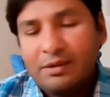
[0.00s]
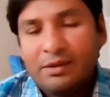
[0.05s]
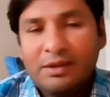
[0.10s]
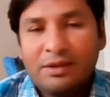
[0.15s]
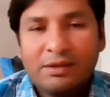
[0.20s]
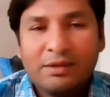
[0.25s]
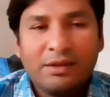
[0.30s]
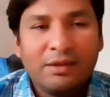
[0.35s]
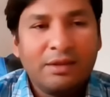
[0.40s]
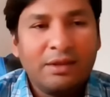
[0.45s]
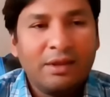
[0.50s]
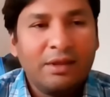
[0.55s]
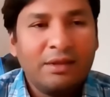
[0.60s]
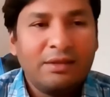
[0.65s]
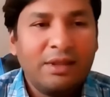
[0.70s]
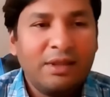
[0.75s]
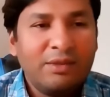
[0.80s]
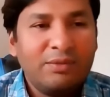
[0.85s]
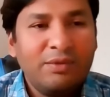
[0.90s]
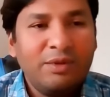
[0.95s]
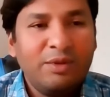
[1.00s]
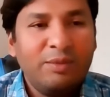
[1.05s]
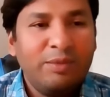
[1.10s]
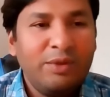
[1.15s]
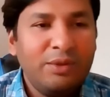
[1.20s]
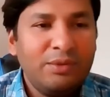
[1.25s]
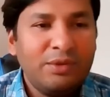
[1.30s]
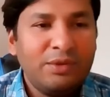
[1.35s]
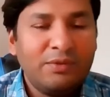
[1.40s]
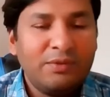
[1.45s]
this and that, that will
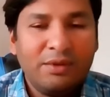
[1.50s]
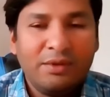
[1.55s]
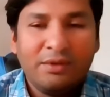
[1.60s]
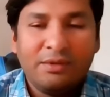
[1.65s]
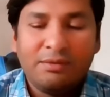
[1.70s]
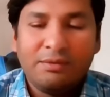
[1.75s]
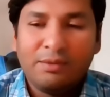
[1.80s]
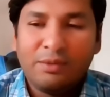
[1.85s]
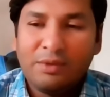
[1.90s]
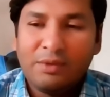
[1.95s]
be useful